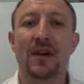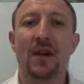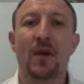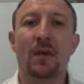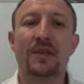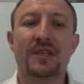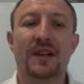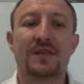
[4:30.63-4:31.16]

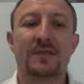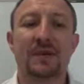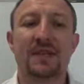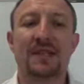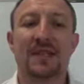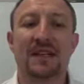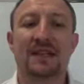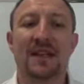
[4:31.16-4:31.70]
which gives me
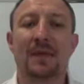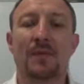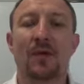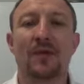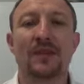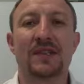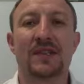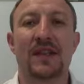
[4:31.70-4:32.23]

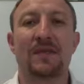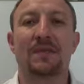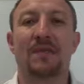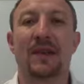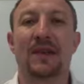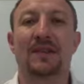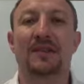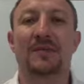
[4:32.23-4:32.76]
16.7
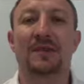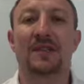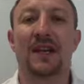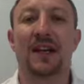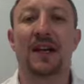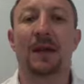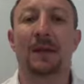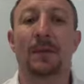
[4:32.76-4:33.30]
meters per
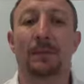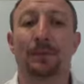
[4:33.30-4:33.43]
second.